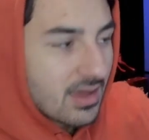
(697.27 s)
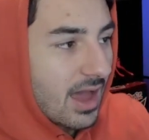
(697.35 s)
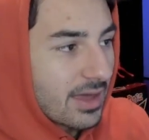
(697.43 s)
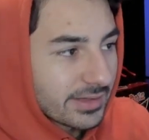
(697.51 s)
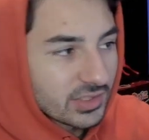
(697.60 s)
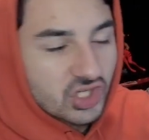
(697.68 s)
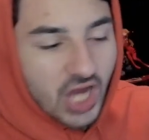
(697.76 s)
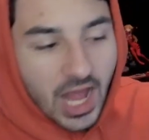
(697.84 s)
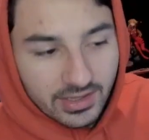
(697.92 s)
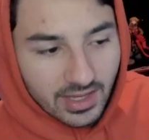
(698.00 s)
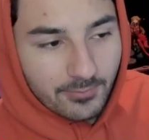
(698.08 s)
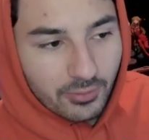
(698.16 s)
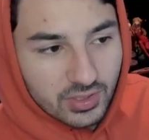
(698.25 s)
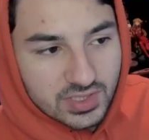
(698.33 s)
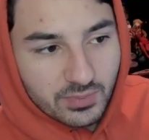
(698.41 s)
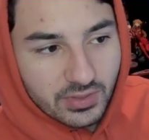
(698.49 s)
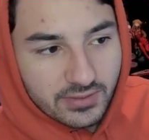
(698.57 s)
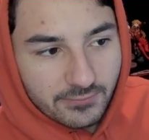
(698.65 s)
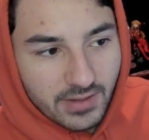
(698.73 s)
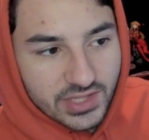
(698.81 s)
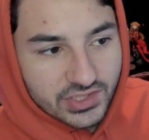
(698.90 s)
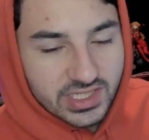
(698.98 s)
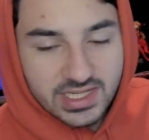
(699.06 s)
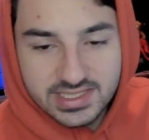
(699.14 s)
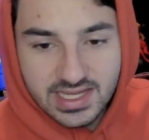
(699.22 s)
I think Child Emperor is pretty fresh.
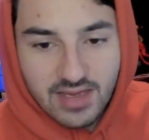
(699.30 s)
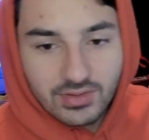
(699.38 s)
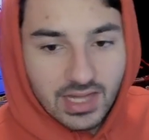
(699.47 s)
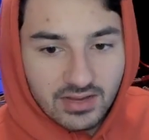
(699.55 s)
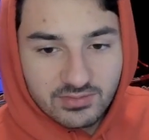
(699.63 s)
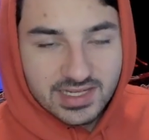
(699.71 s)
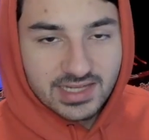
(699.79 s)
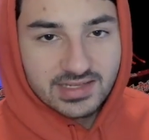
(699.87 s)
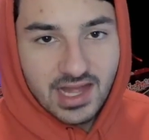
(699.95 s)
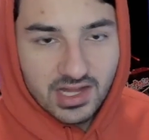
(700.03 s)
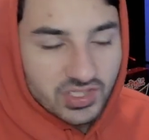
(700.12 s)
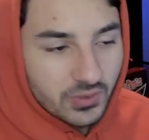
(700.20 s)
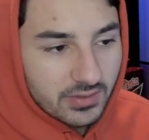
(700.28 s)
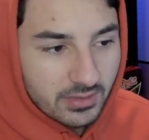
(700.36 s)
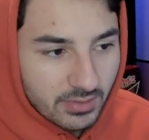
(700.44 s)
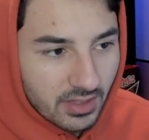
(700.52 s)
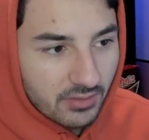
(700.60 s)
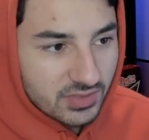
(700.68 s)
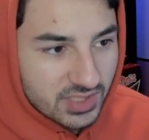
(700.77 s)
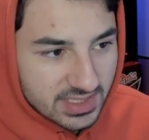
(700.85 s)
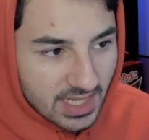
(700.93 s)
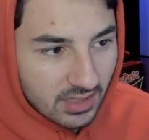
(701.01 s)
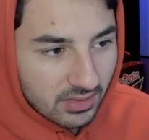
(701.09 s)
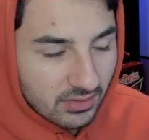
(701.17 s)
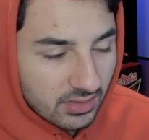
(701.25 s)
He doesn't have a lot of technology with him, though, which is
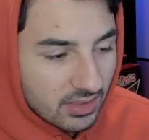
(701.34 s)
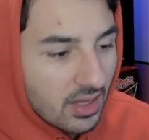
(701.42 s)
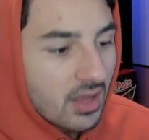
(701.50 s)
not good.